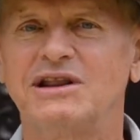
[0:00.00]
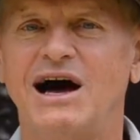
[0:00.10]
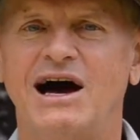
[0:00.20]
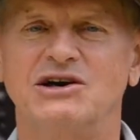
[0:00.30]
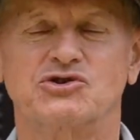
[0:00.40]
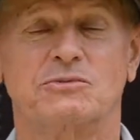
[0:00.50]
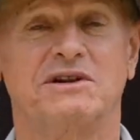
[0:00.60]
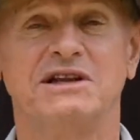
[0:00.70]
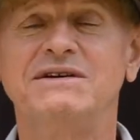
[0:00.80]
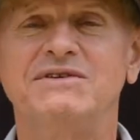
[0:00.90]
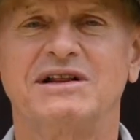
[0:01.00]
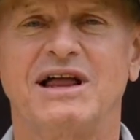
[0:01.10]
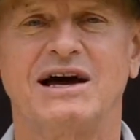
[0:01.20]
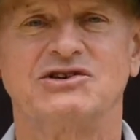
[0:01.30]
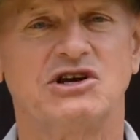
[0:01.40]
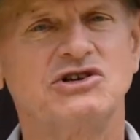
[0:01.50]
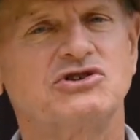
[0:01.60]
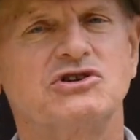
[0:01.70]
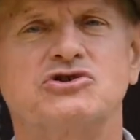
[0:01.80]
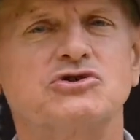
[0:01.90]
lies or believing lies. He's
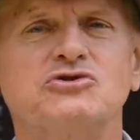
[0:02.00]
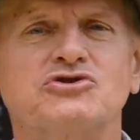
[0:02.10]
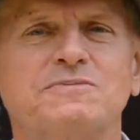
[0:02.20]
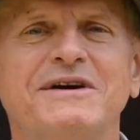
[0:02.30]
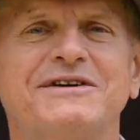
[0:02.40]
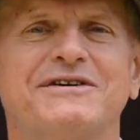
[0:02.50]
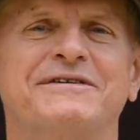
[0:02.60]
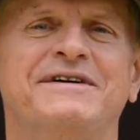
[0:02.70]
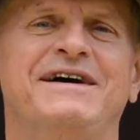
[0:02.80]
the truth speaker.